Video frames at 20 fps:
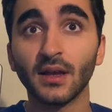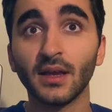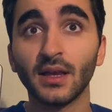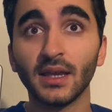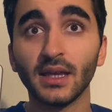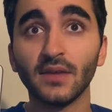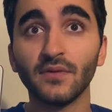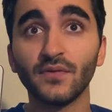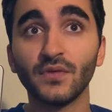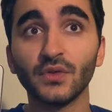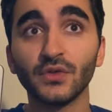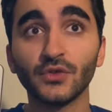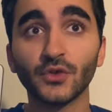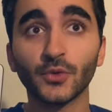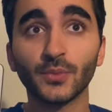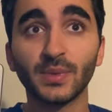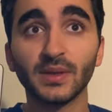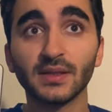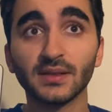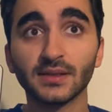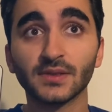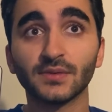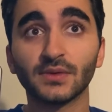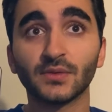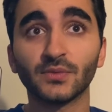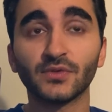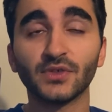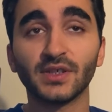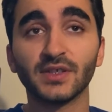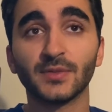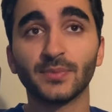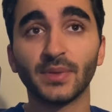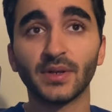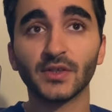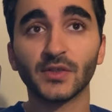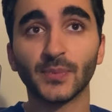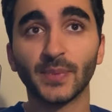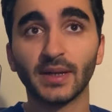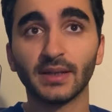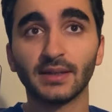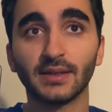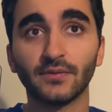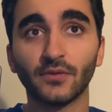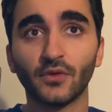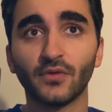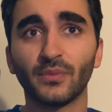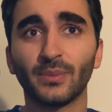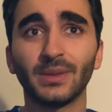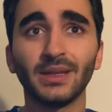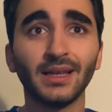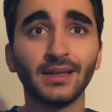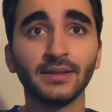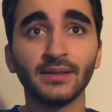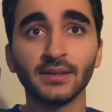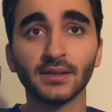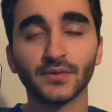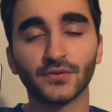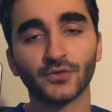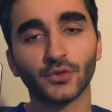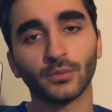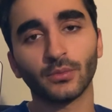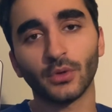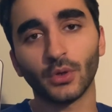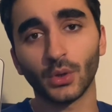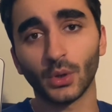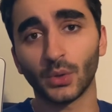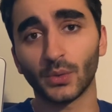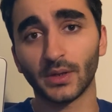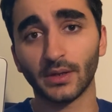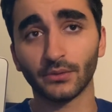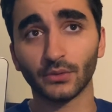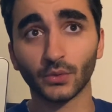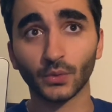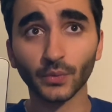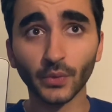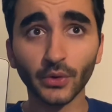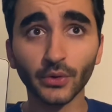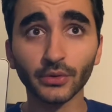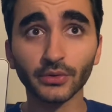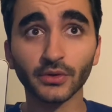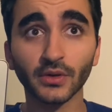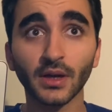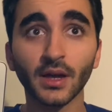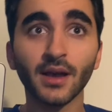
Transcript: Infuse your business with fresh perspective of millennials from all around the world.